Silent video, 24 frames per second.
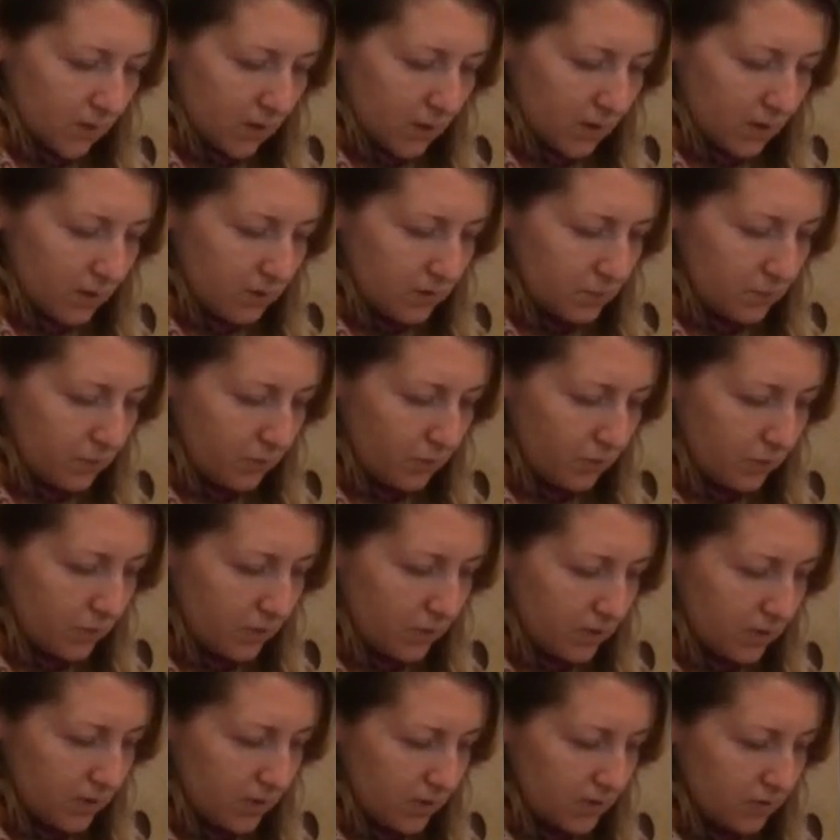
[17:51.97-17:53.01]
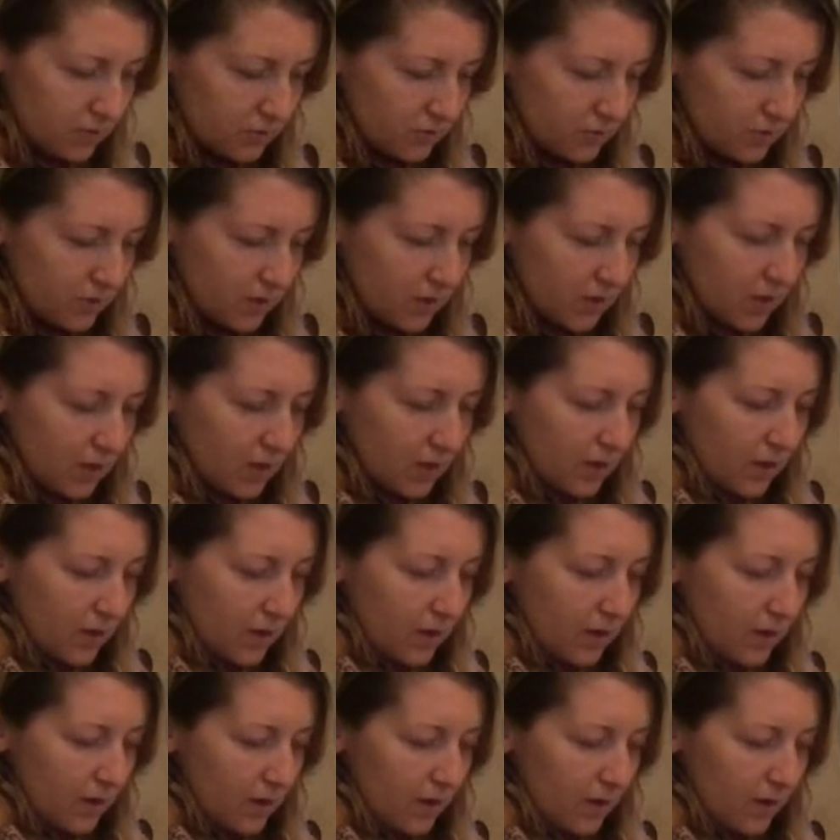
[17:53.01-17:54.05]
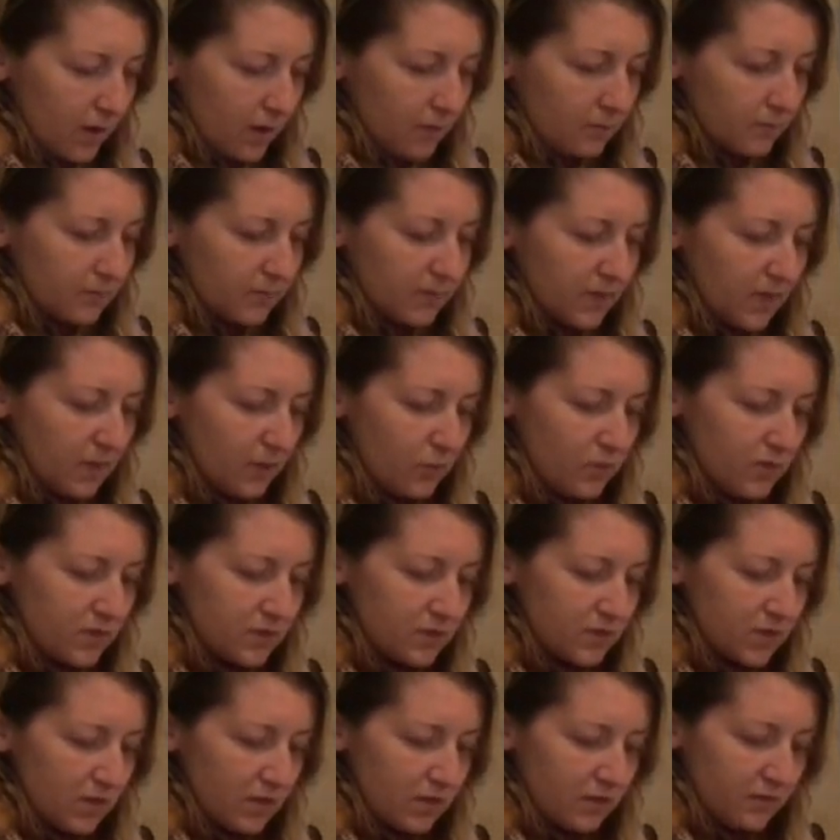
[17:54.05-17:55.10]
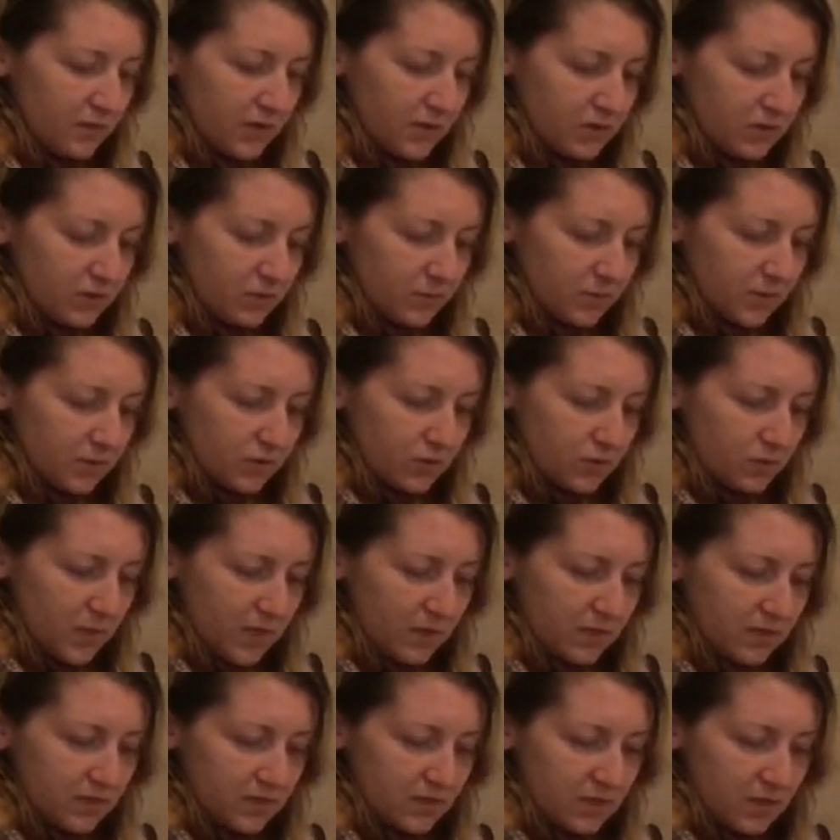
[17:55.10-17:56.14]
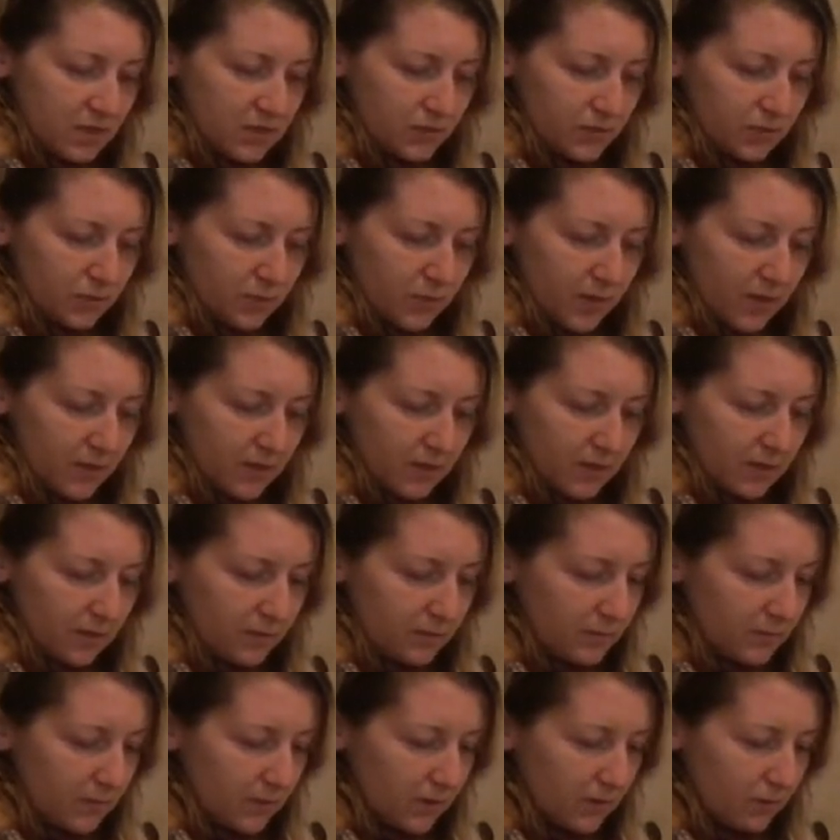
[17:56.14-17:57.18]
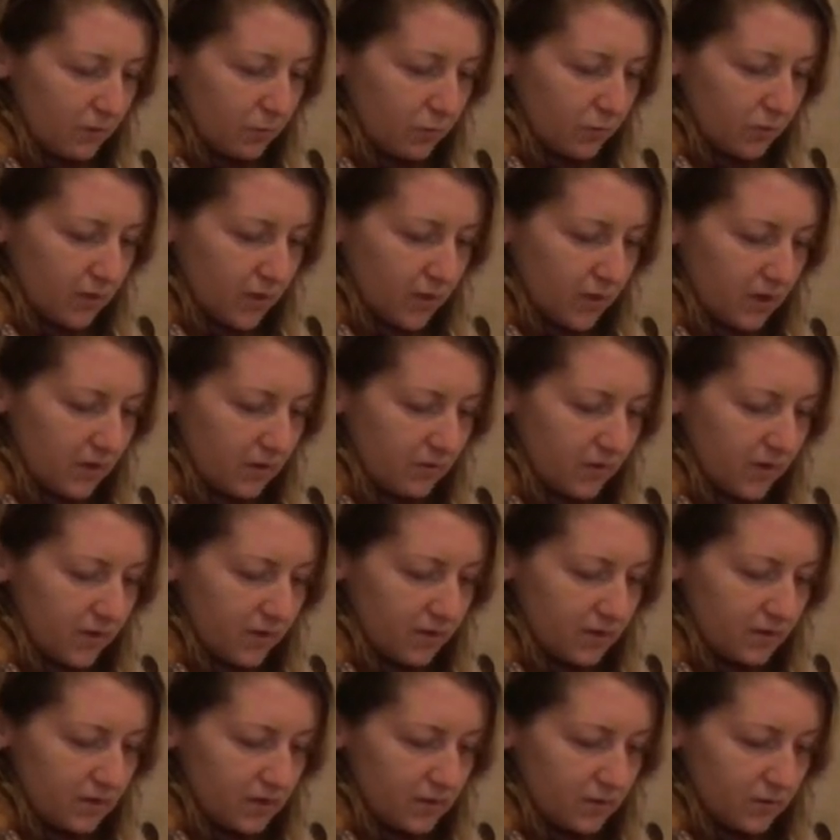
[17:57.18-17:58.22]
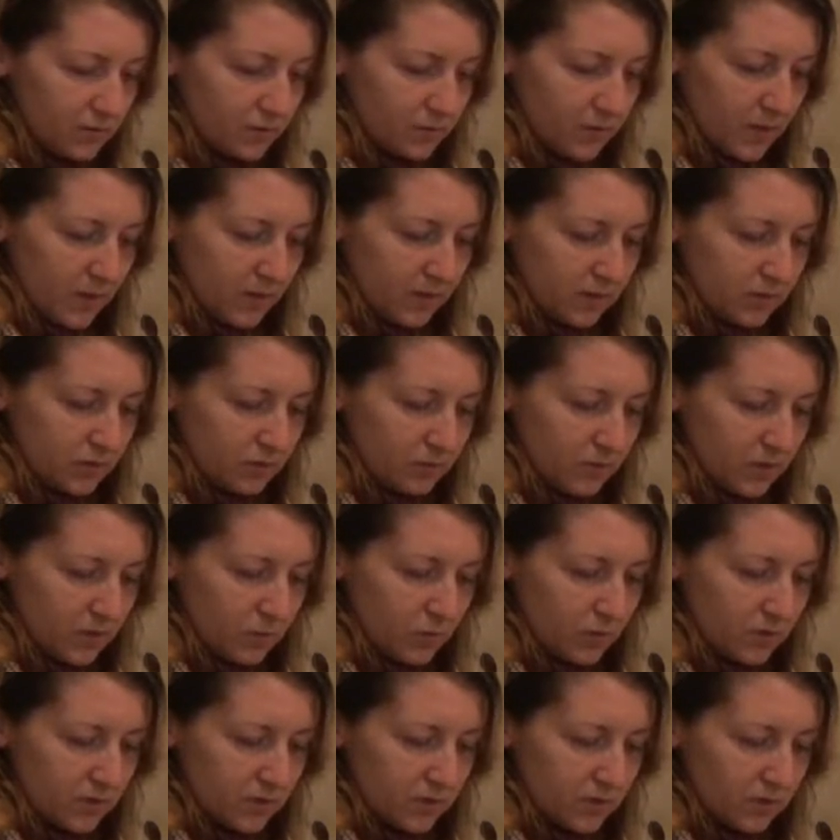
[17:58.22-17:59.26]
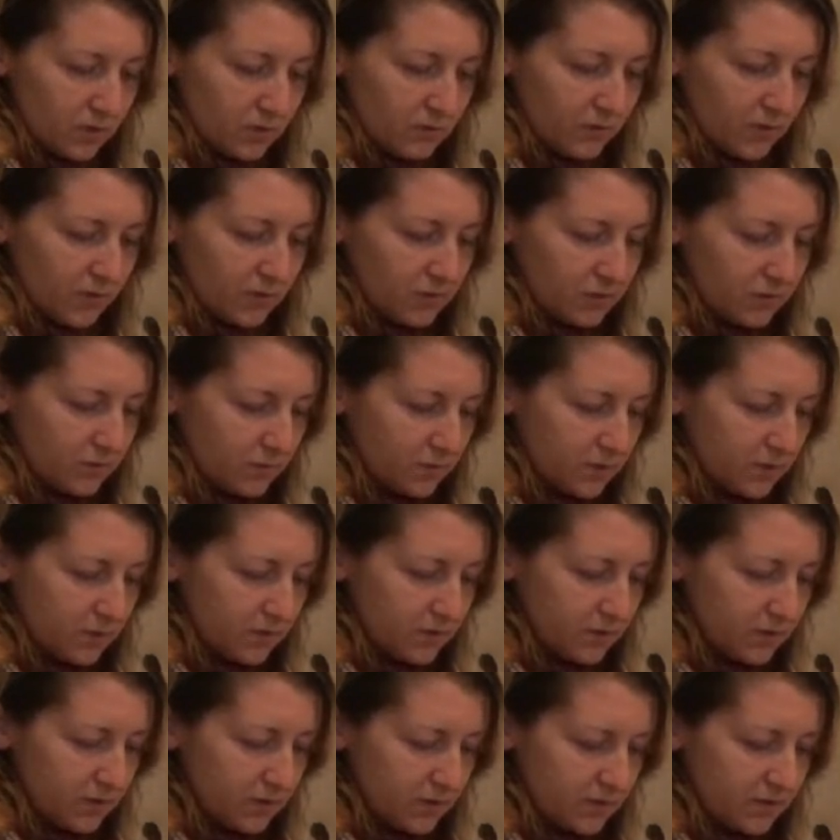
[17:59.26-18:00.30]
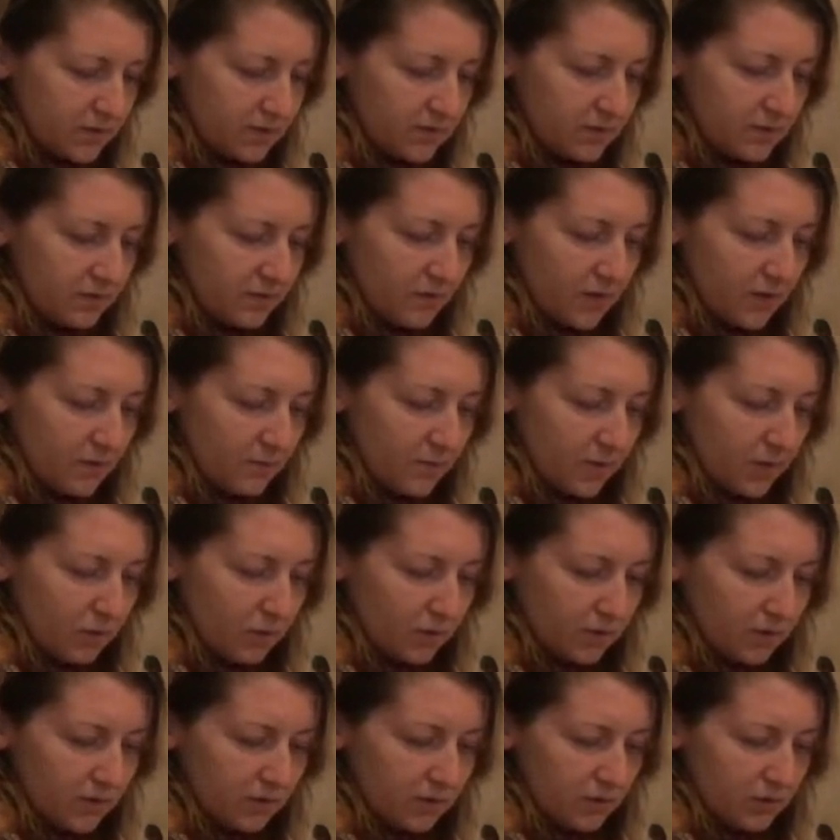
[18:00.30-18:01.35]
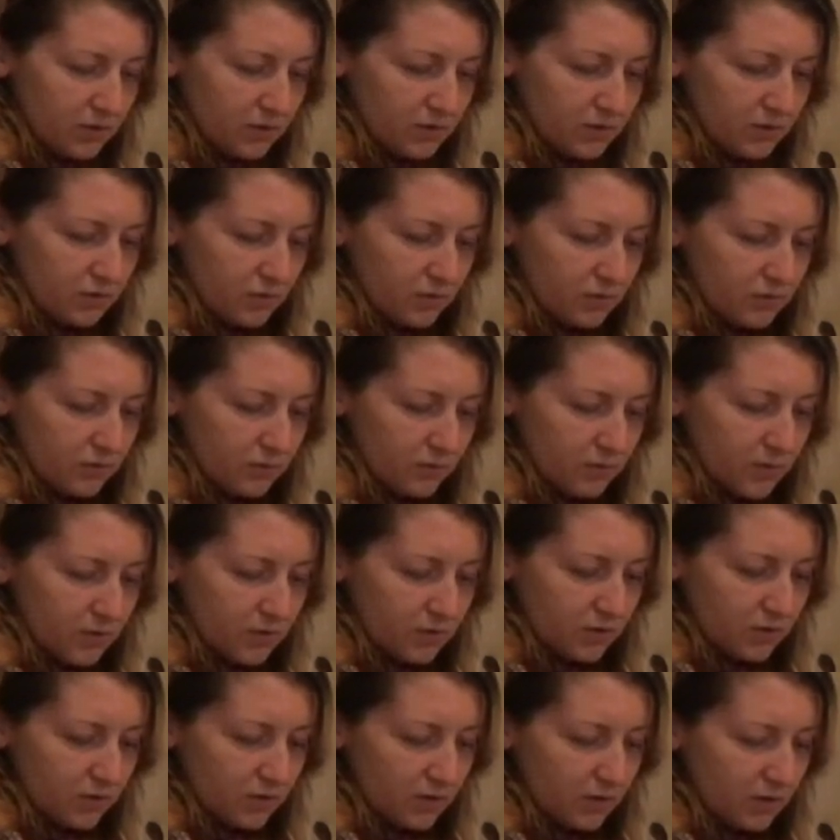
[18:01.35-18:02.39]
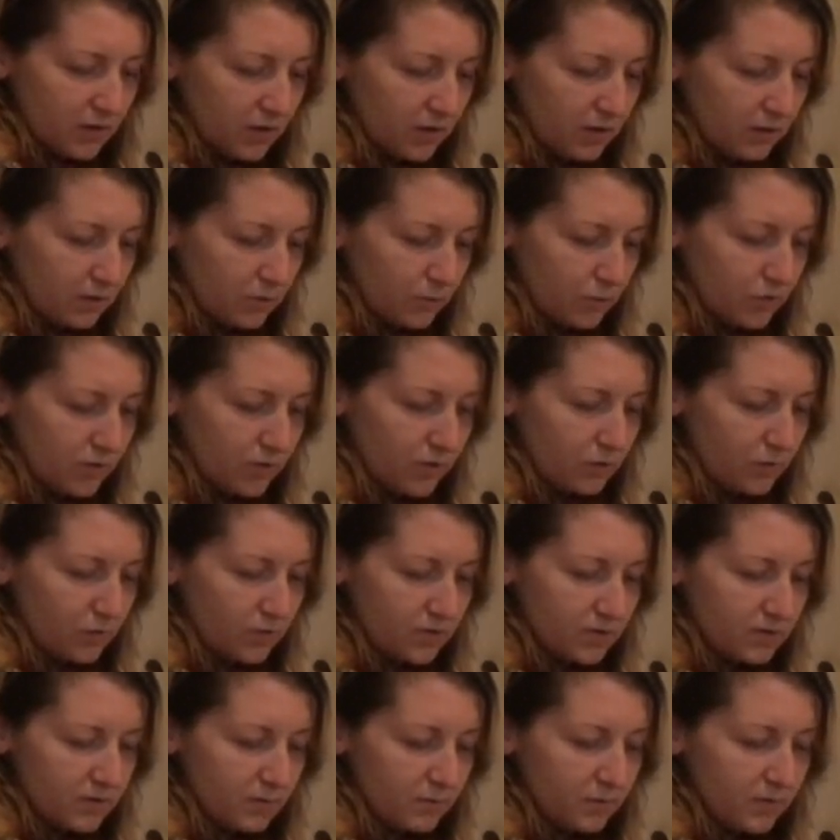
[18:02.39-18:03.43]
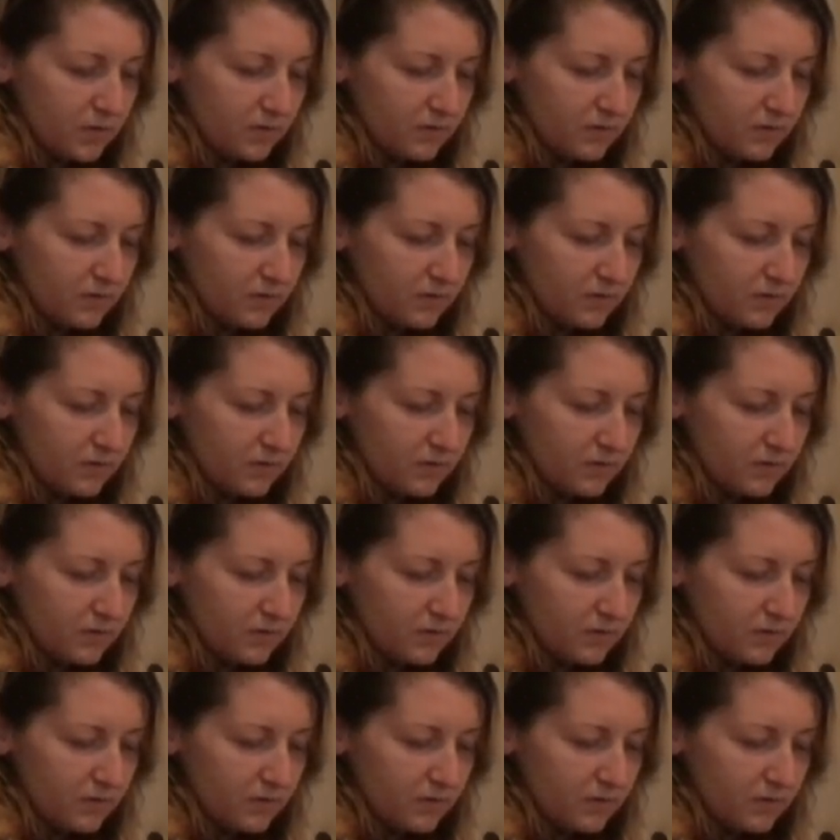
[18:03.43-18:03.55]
think it's before the last one. Take one stalk of vegetable to make the six-foot body of Buddha. Invite the six-foot body to make one stalk of vegetables. This is a divine power that causes transformation, and the Buddha works that